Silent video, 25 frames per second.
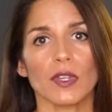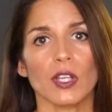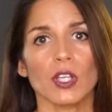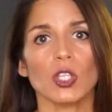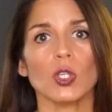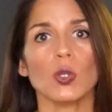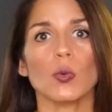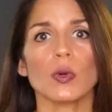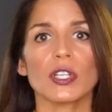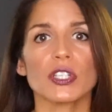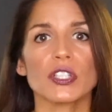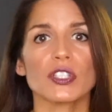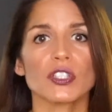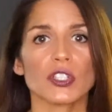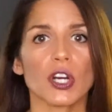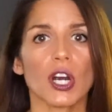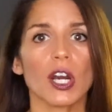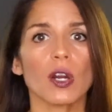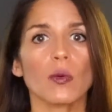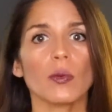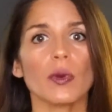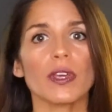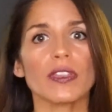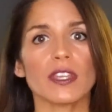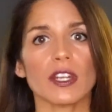You want to
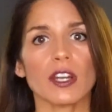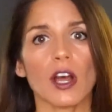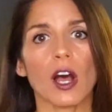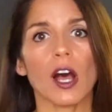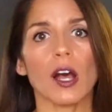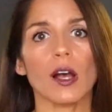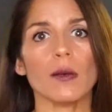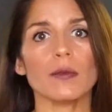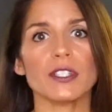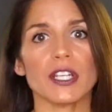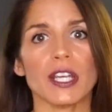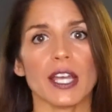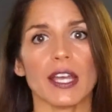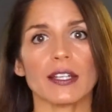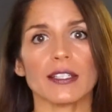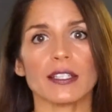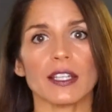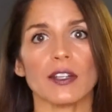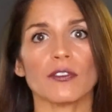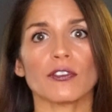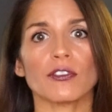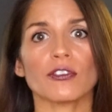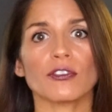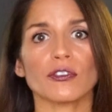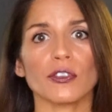start with an object
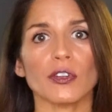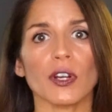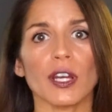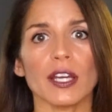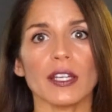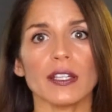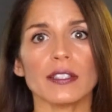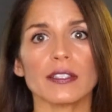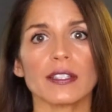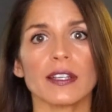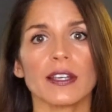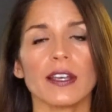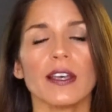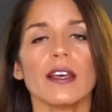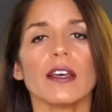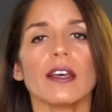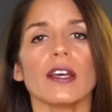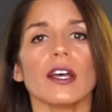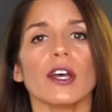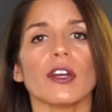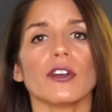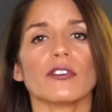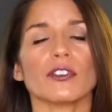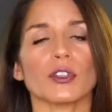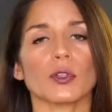in front
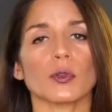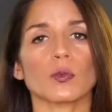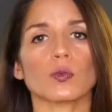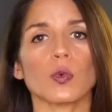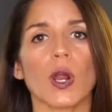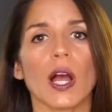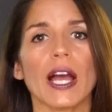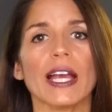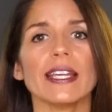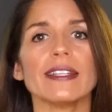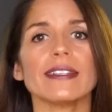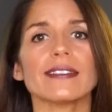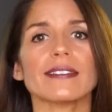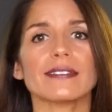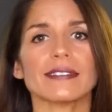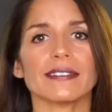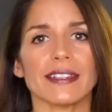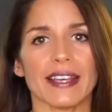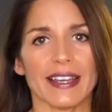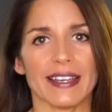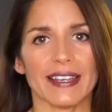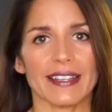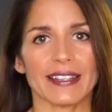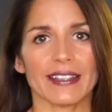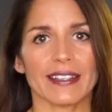of your right
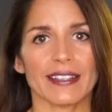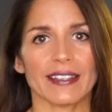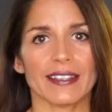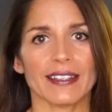leg.